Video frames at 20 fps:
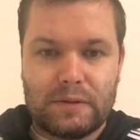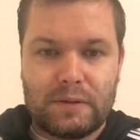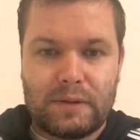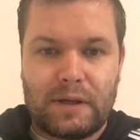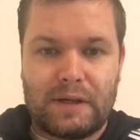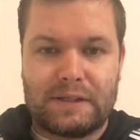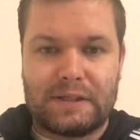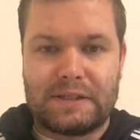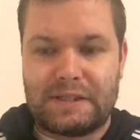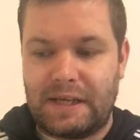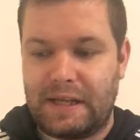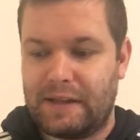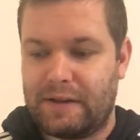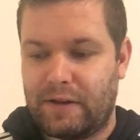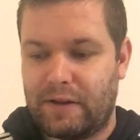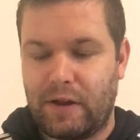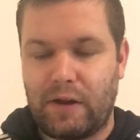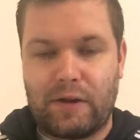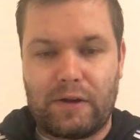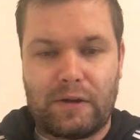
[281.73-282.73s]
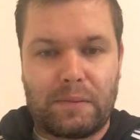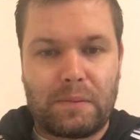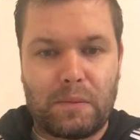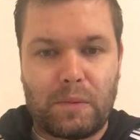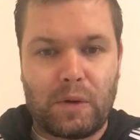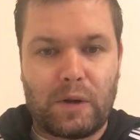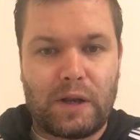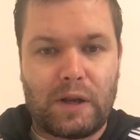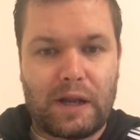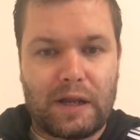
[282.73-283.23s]
As I said, the other
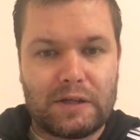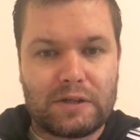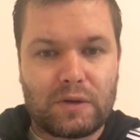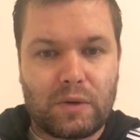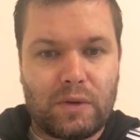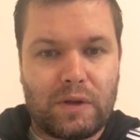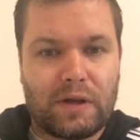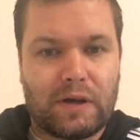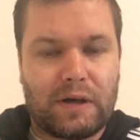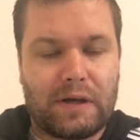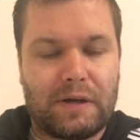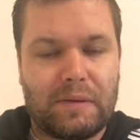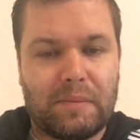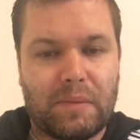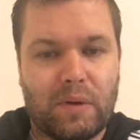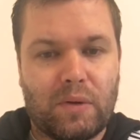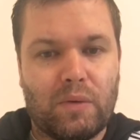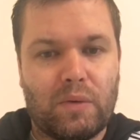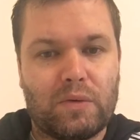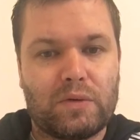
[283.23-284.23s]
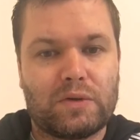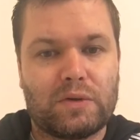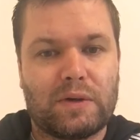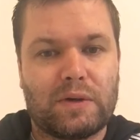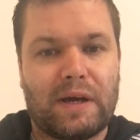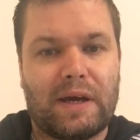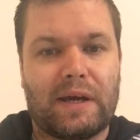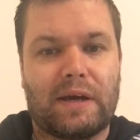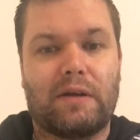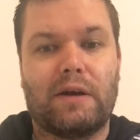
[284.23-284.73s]
one is on the link below, so
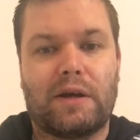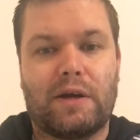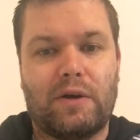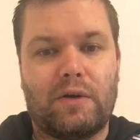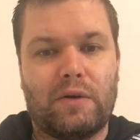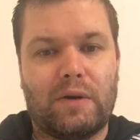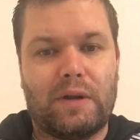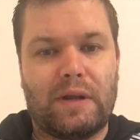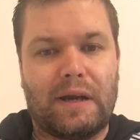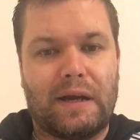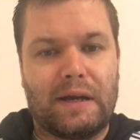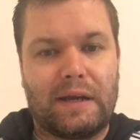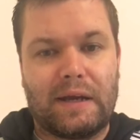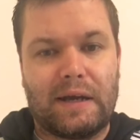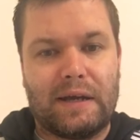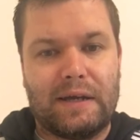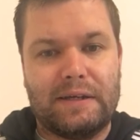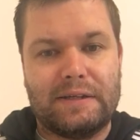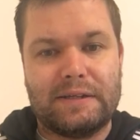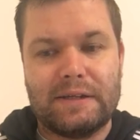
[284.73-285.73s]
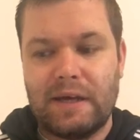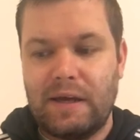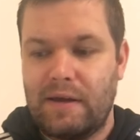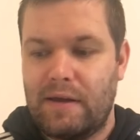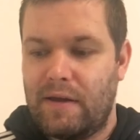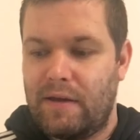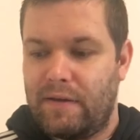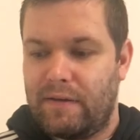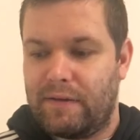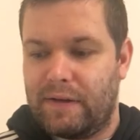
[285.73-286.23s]
get clicking on that, guys.
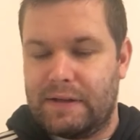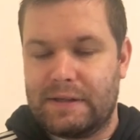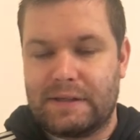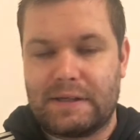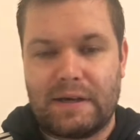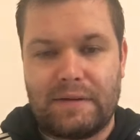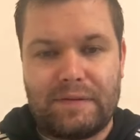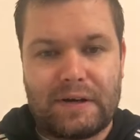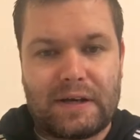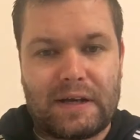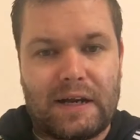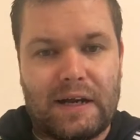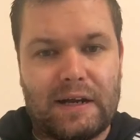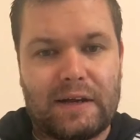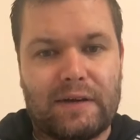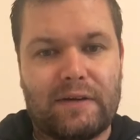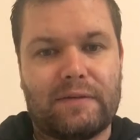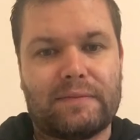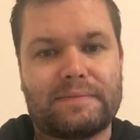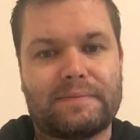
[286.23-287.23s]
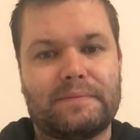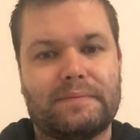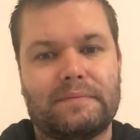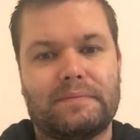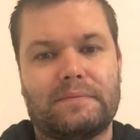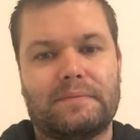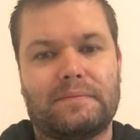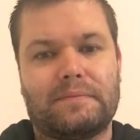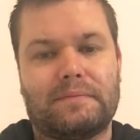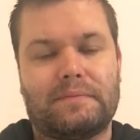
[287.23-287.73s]
Let's have a cracker.
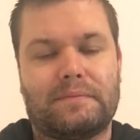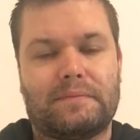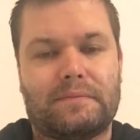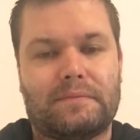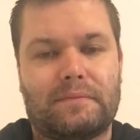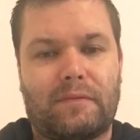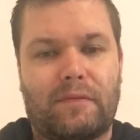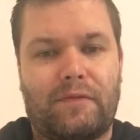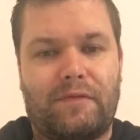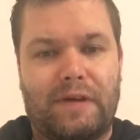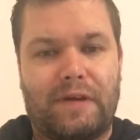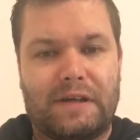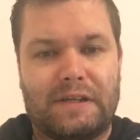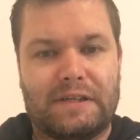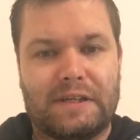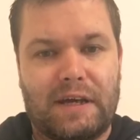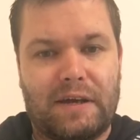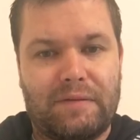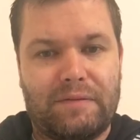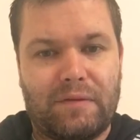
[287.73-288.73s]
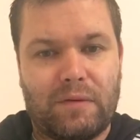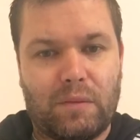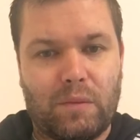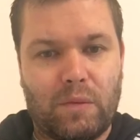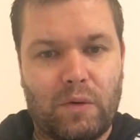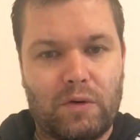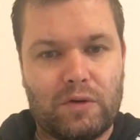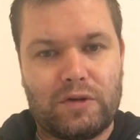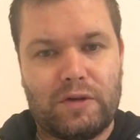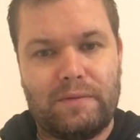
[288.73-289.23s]
Thanks again for
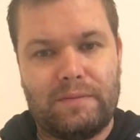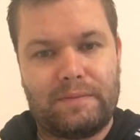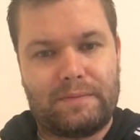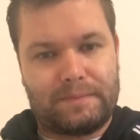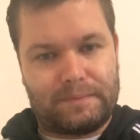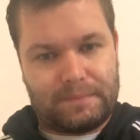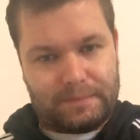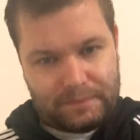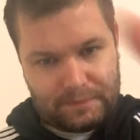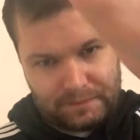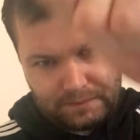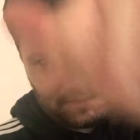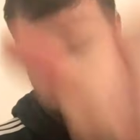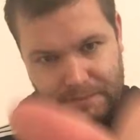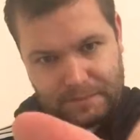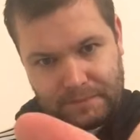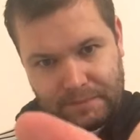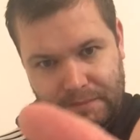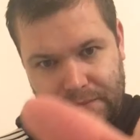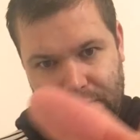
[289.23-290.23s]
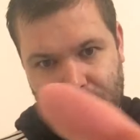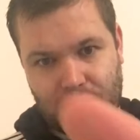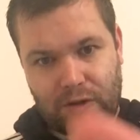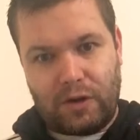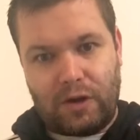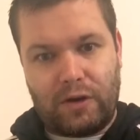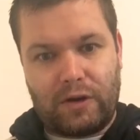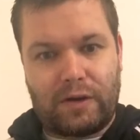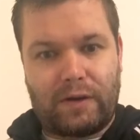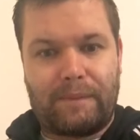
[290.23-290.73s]
watching. Good
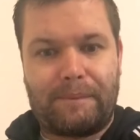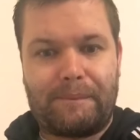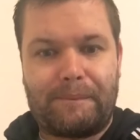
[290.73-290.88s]
luck.